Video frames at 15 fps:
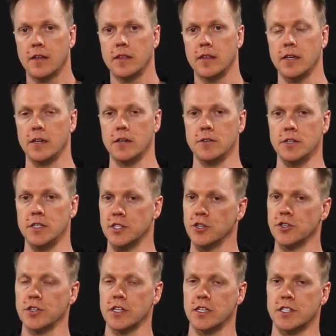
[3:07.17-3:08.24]
there is
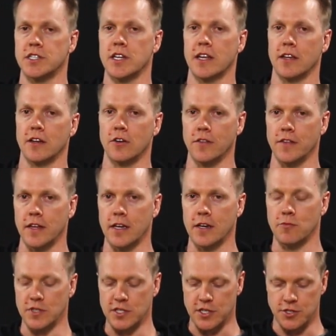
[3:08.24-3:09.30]
usually a setting on there
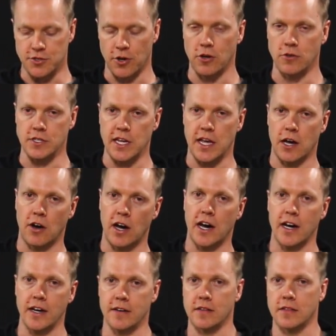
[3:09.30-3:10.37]
which controls how
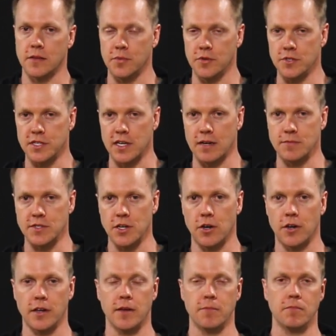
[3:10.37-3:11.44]
hard the boost comes
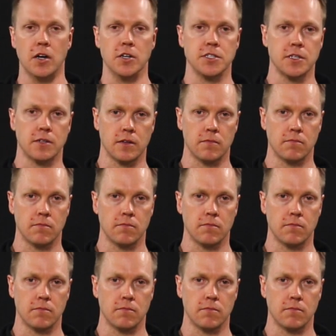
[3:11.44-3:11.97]
on, and most